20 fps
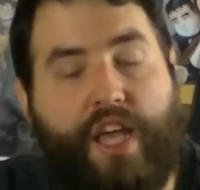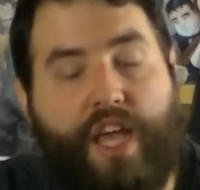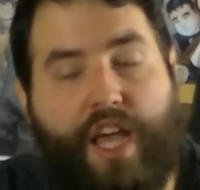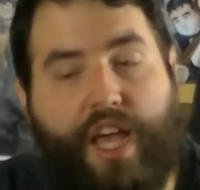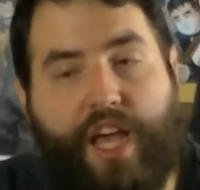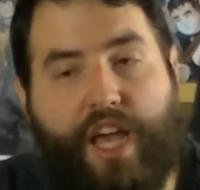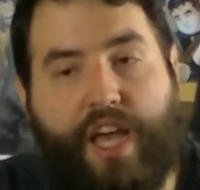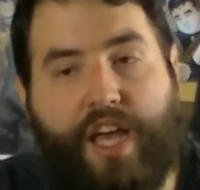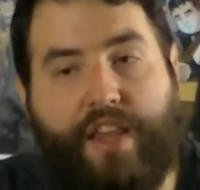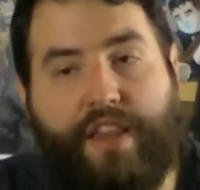
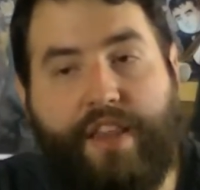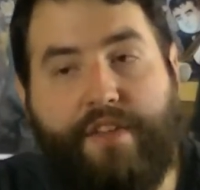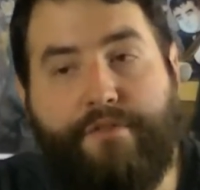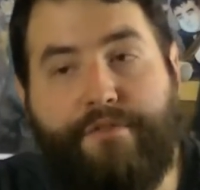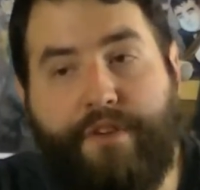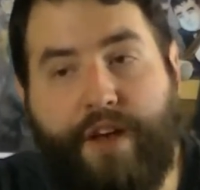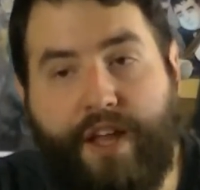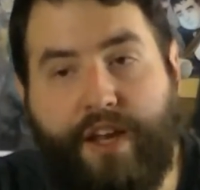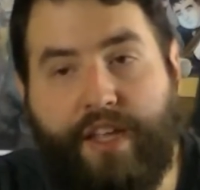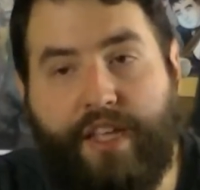And then
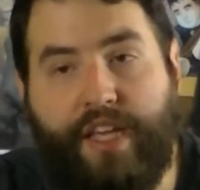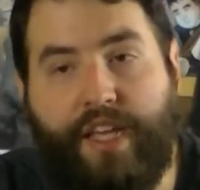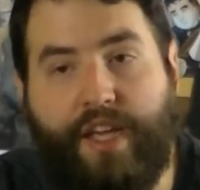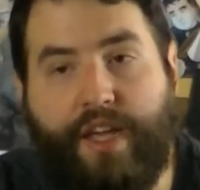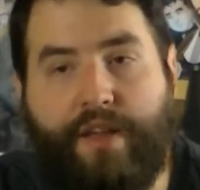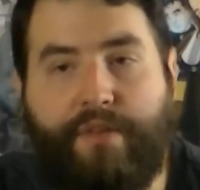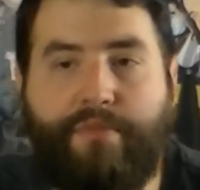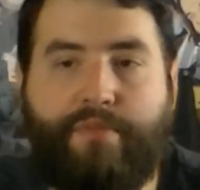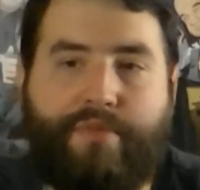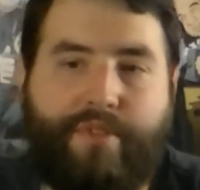finally,
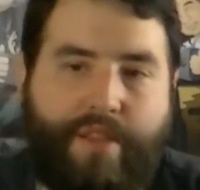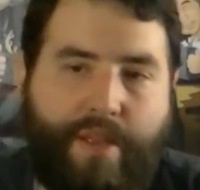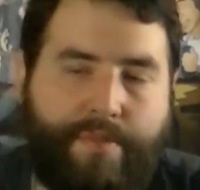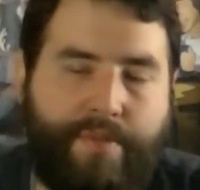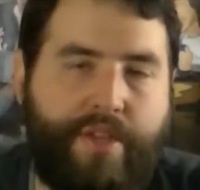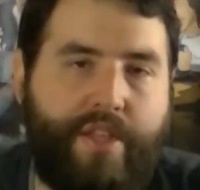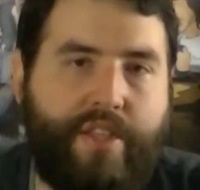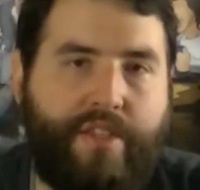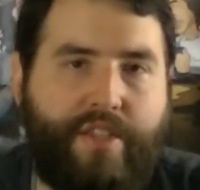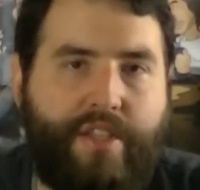uh,
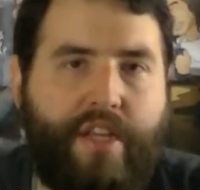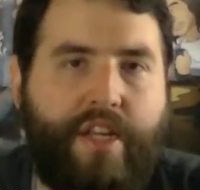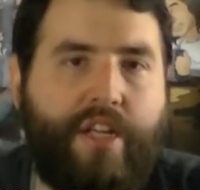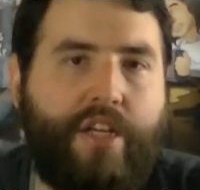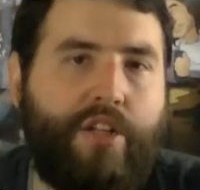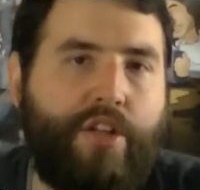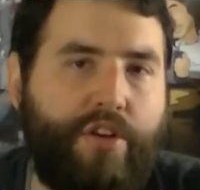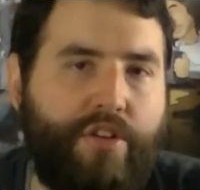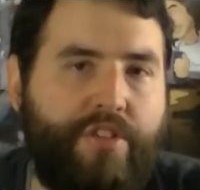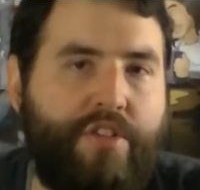it's getting
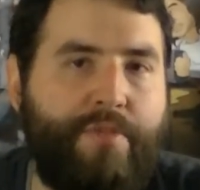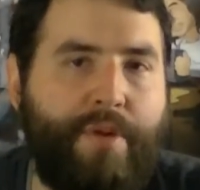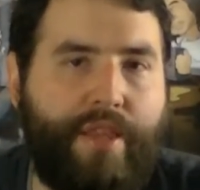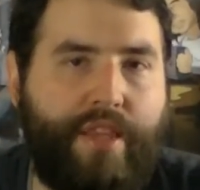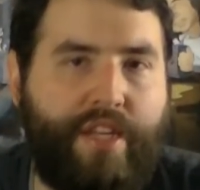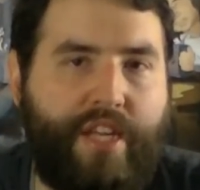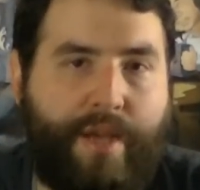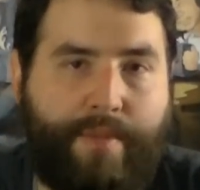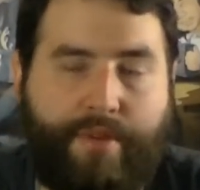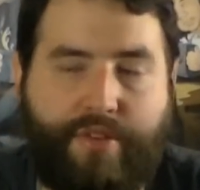close to about
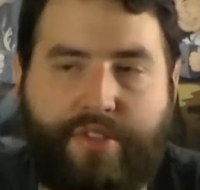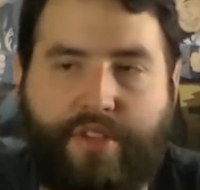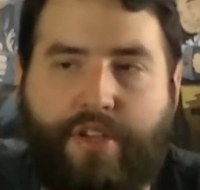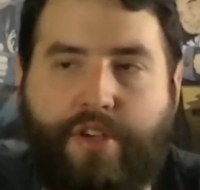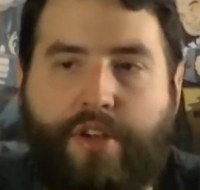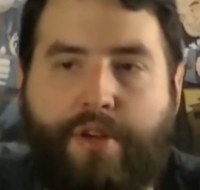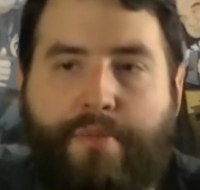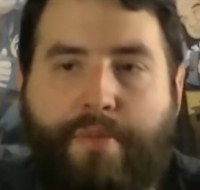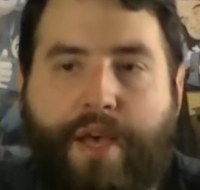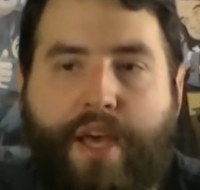the time I was going
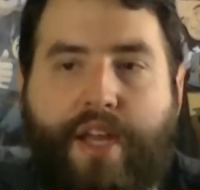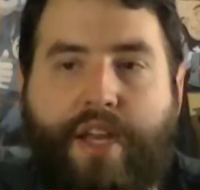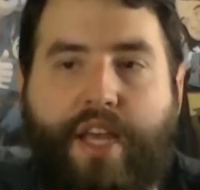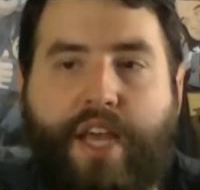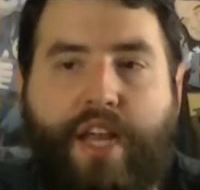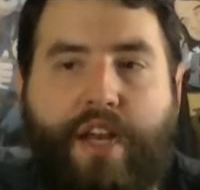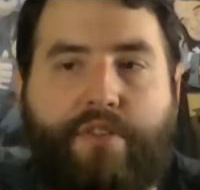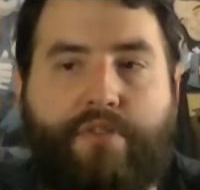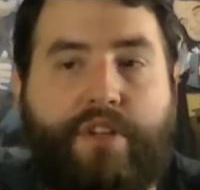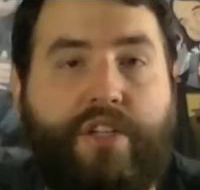to go to bed,
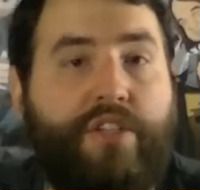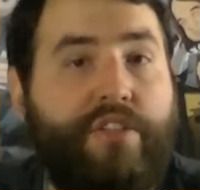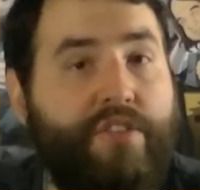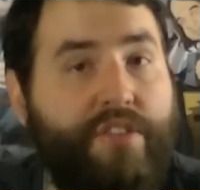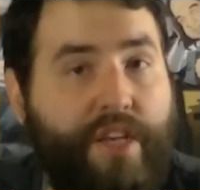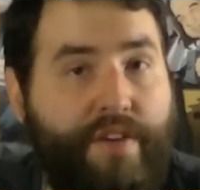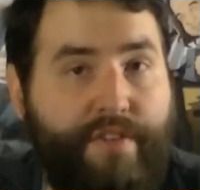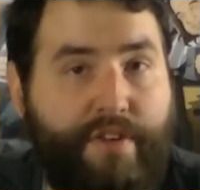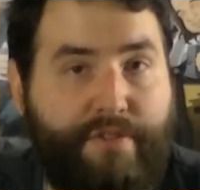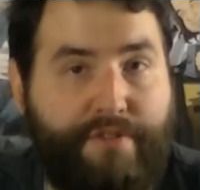and it reaches
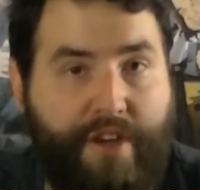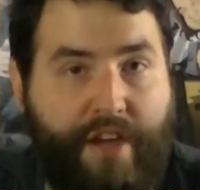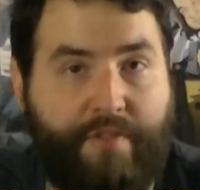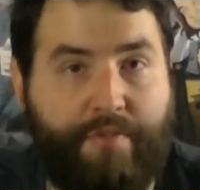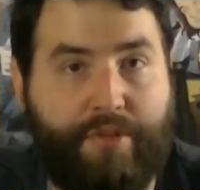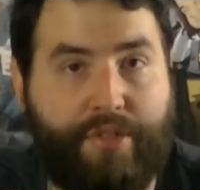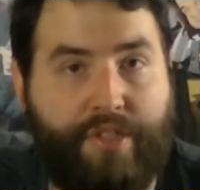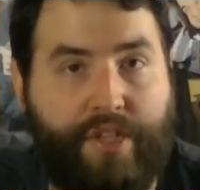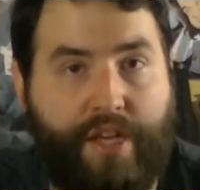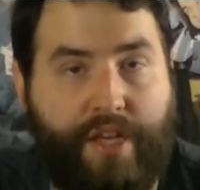
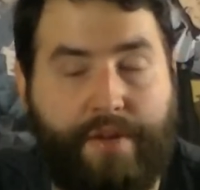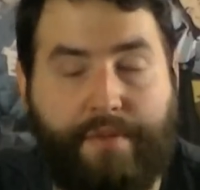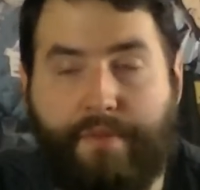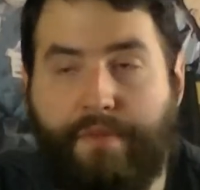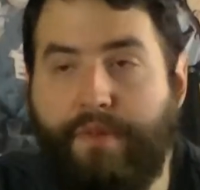75%.